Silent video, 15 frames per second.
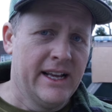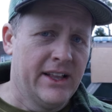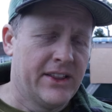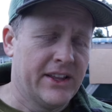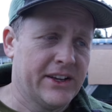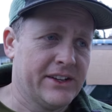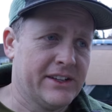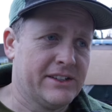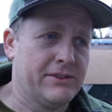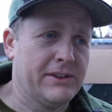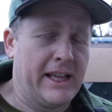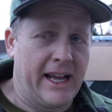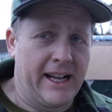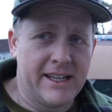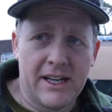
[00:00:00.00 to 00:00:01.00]
Thank goodness
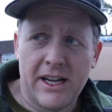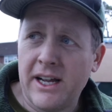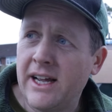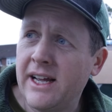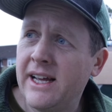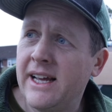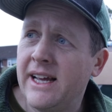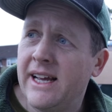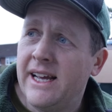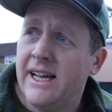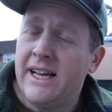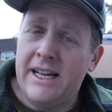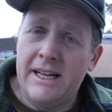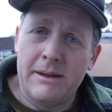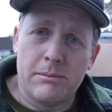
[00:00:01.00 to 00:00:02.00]
for that.
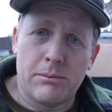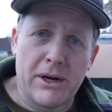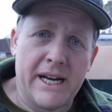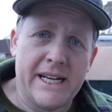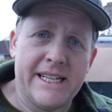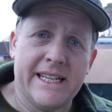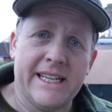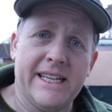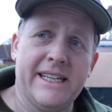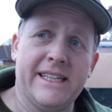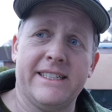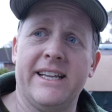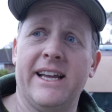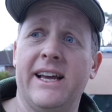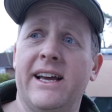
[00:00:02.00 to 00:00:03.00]
Branding
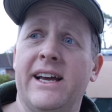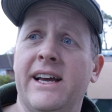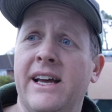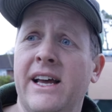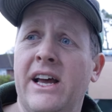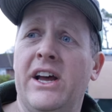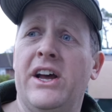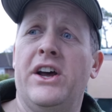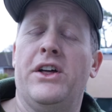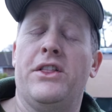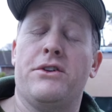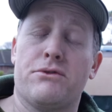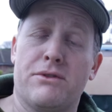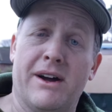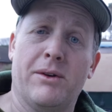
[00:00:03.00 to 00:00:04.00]
is
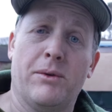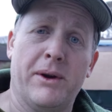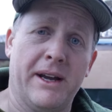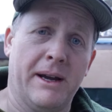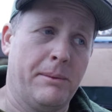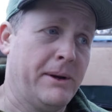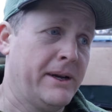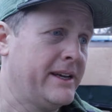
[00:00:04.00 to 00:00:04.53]
the right way up.